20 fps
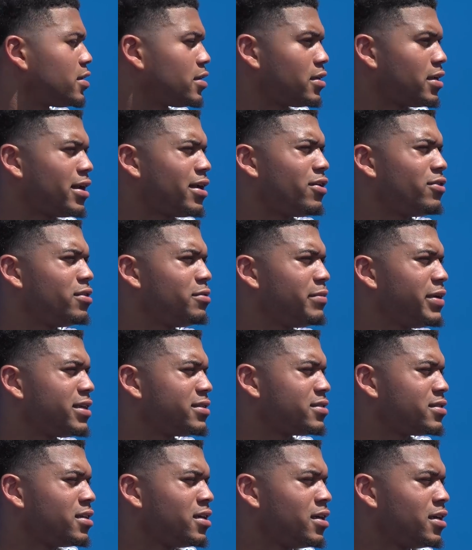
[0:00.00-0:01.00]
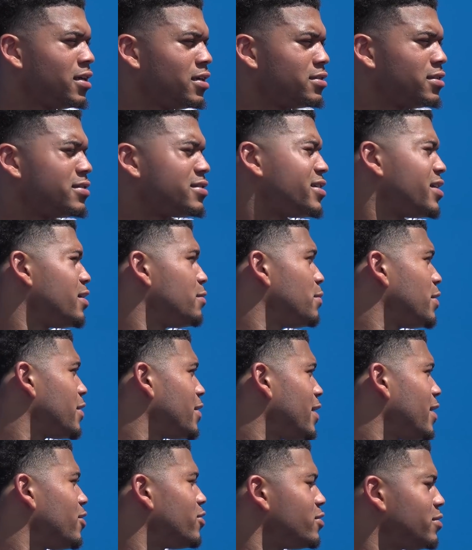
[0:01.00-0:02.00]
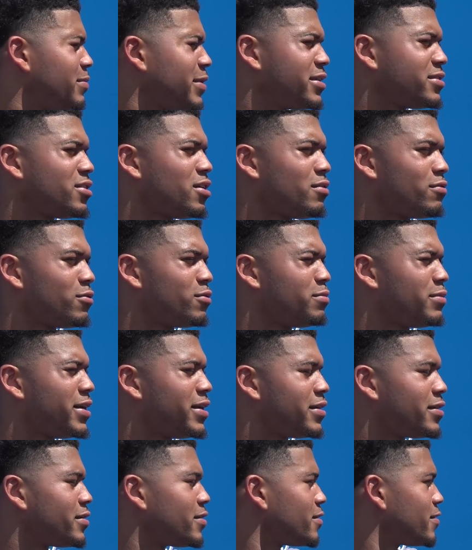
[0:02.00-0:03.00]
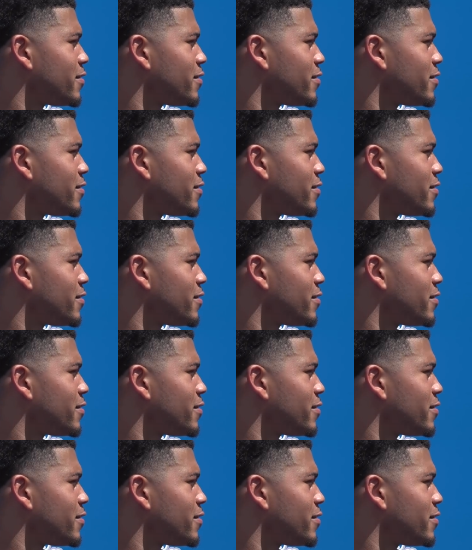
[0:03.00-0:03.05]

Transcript: and that only makes the team better. That only makes our room better.